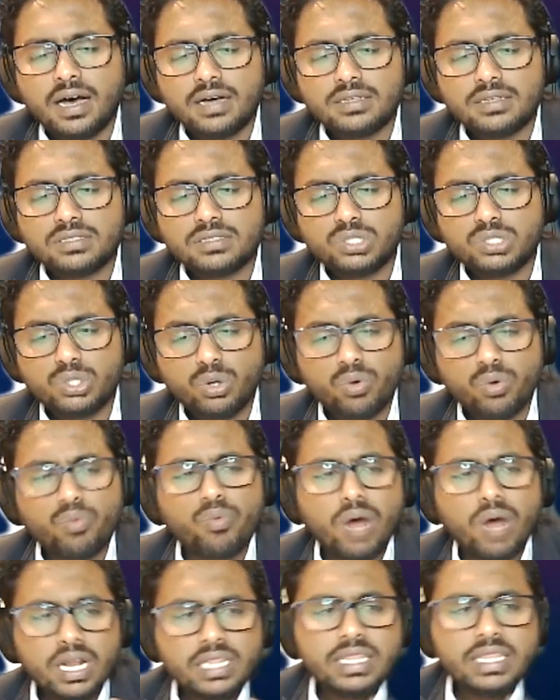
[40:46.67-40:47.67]
So
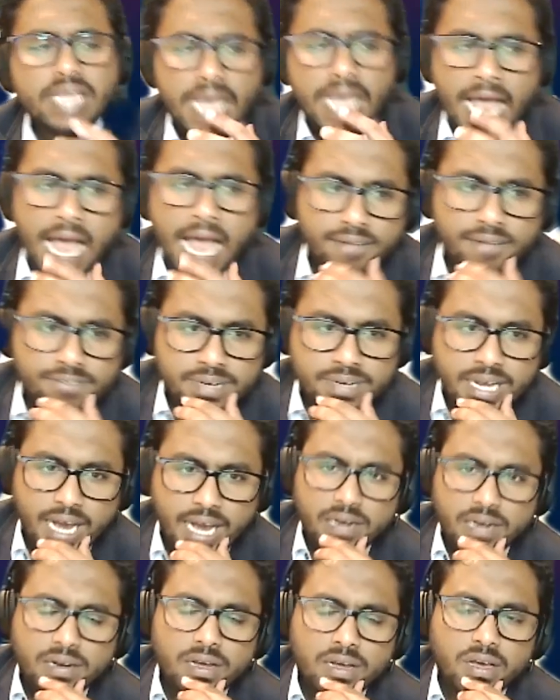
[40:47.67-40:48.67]
what they have
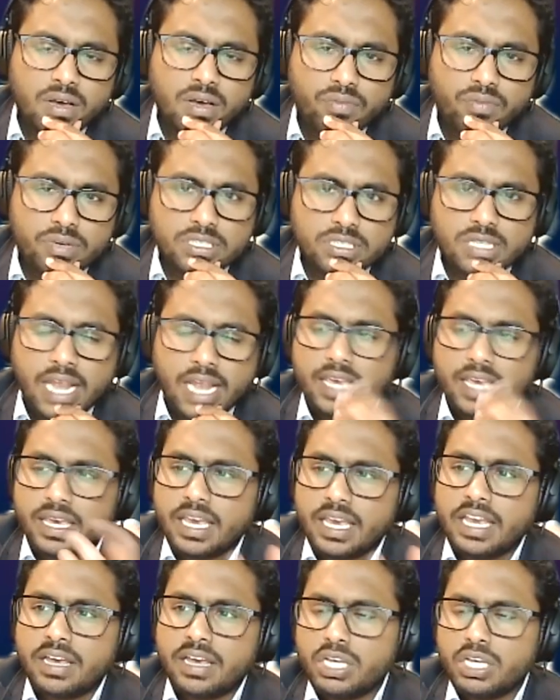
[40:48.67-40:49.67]
done was like
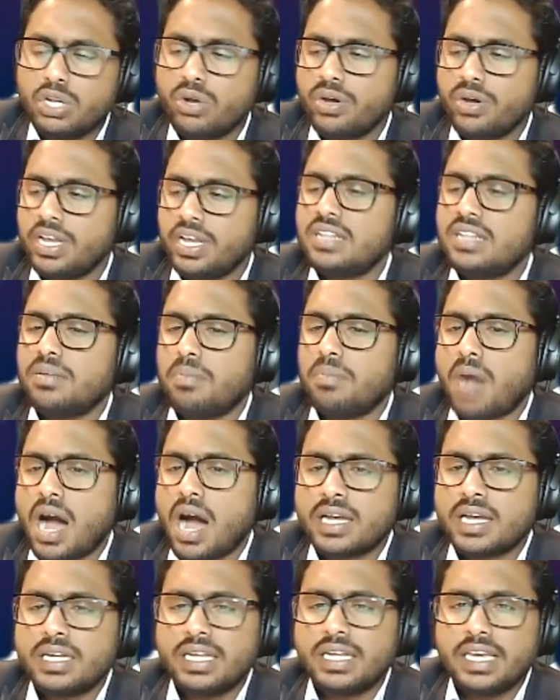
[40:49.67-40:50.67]
you know, in the
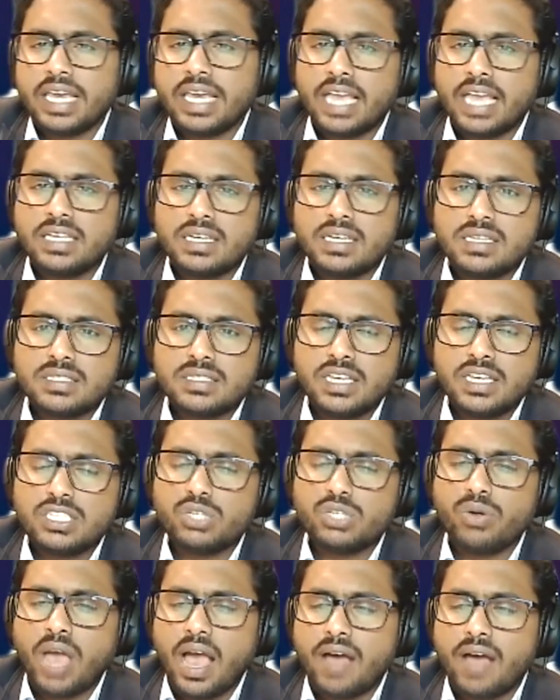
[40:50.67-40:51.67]
marketing agencies
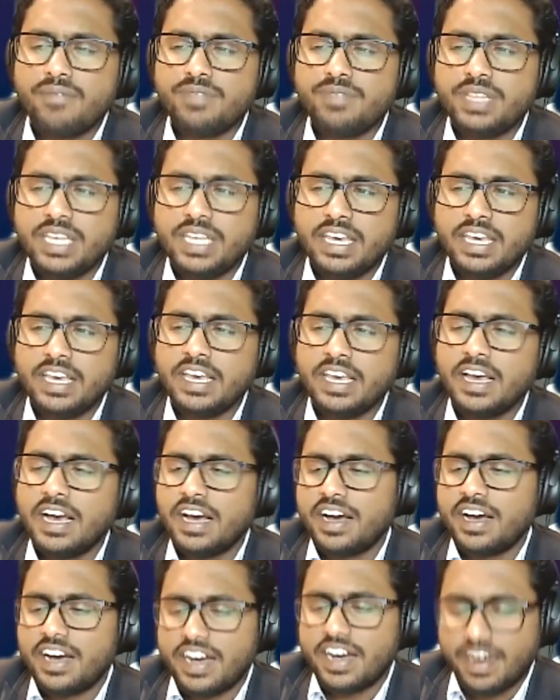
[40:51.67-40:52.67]
you have
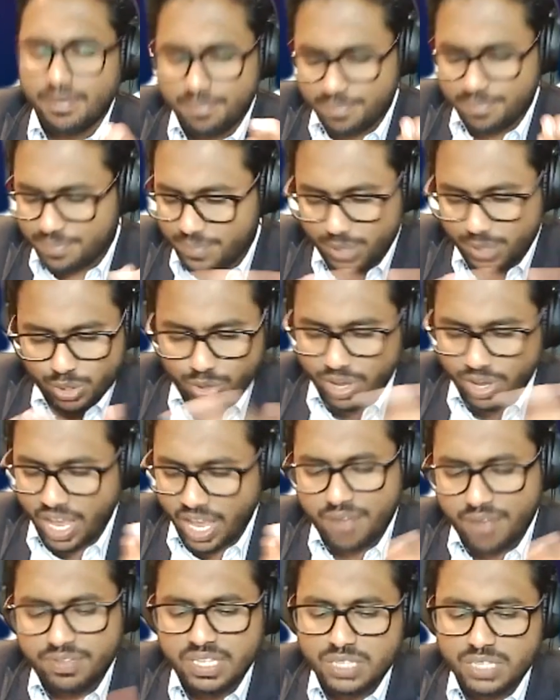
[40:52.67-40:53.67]

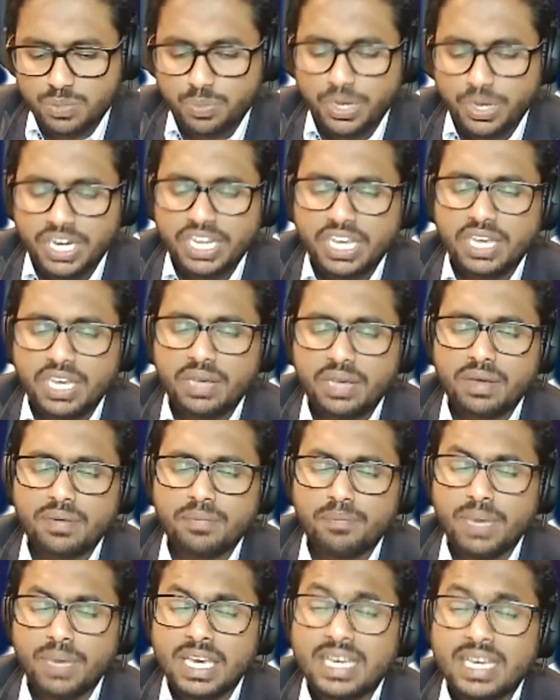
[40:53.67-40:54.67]
this pretty
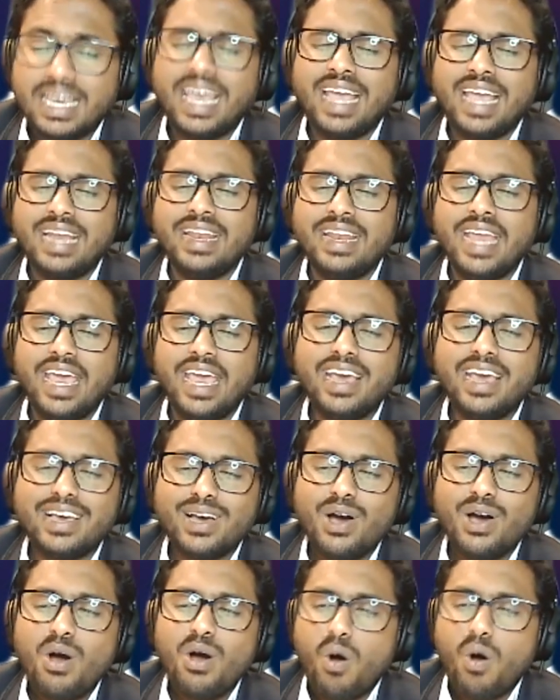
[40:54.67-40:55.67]
big headache
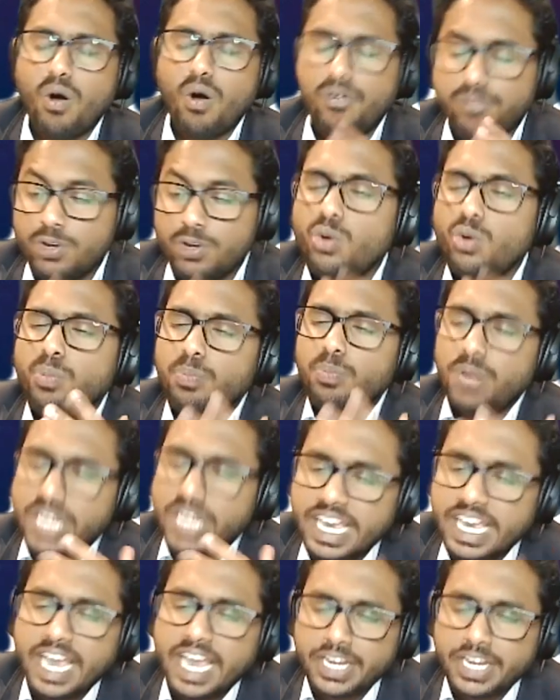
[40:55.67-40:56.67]
of
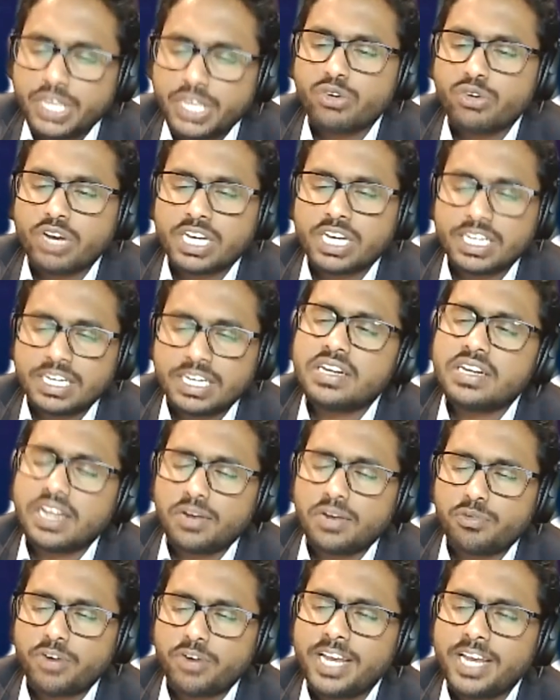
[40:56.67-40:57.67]
duplicating your
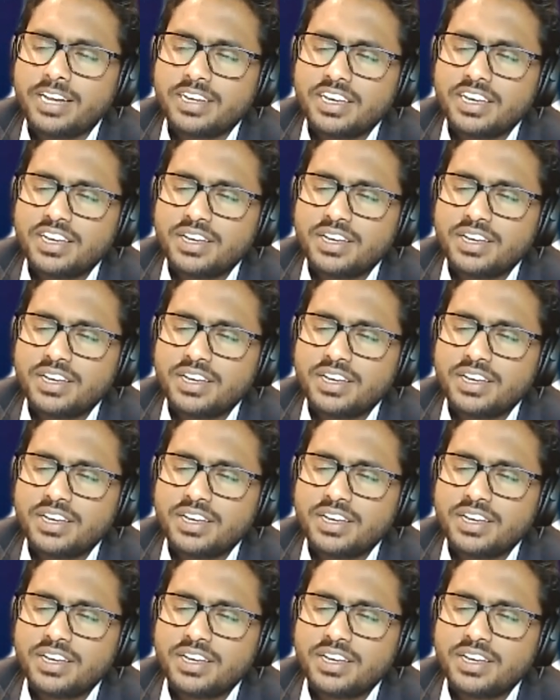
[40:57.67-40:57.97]
content, right?